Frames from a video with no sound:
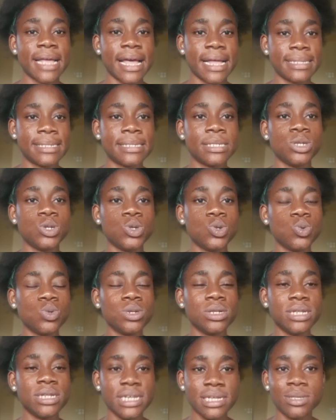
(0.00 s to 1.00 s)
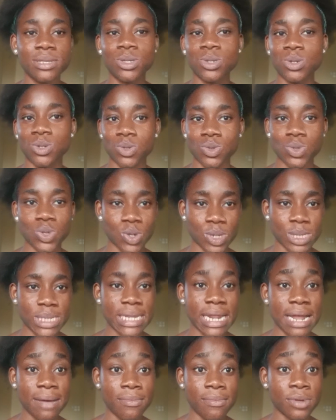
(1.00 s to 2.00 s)
that you need to use your
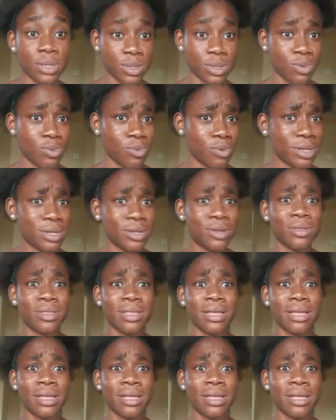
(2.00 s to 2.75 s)
syllabus. What did you